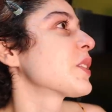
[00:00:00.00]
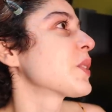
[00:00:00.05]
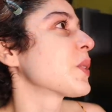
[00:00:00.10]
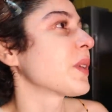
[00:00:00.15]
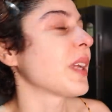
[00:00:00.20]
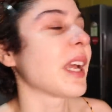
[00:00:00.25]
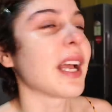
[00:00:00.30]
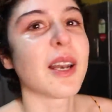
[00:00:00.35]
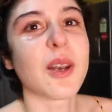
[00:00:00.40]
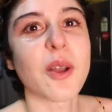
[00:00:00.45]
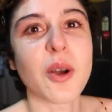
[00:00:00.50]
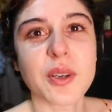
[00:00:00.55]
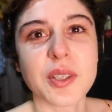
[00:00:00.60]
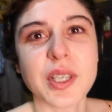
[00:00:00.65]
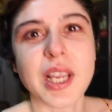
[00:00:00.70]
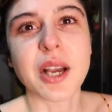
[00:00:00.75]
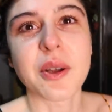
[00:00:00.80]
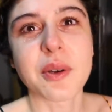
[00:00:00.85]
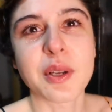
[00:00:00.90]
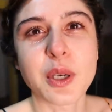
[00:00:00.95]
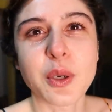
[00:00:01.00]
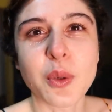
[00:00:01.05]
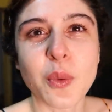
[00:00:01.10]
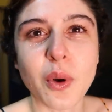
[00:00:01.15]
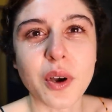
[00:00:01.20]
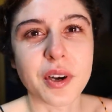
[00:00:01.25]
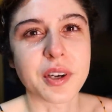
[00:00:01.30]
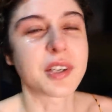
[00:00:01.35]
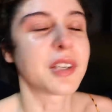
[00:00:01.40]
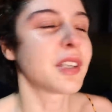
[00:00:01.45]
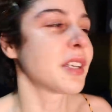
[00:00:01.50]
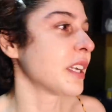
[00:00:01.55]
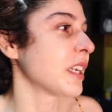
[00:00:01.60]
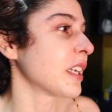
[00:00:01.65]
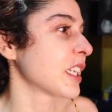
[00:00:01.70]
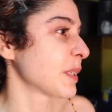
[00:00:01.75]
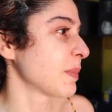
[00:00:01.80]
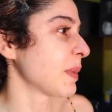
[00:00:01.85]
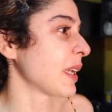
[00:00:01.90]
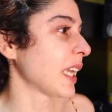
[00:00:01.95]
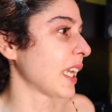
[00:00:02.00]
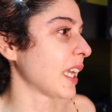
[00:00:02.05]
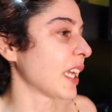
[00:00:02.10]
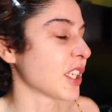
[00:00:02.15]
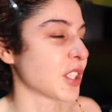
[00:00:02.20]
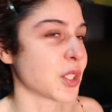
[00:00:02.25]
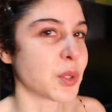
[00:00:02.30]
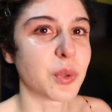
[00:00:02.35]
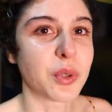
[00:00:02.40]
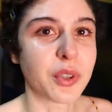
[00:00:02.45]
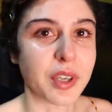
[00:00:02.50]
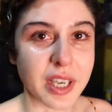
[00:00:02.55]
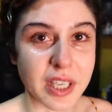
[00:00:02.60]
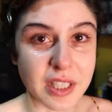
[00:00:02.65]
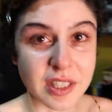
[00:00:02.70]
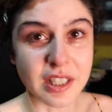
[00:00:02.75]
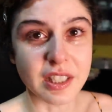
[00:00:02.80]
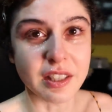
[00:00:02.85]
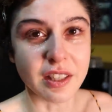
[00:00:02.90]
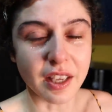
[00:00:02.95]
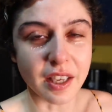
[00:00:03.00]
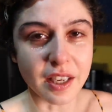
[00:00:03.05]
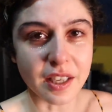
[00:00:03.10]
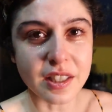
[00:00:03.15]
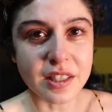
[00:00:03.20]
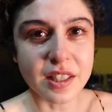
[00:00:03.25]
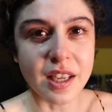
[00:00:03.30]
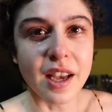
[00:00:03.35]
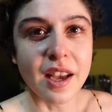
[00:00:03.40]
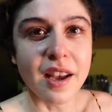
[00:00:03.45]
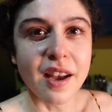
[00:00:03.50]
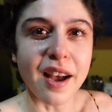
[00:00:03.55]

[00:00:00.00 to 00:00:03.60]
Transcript: So yeah, lockdown and quarantine is making us do crazy things.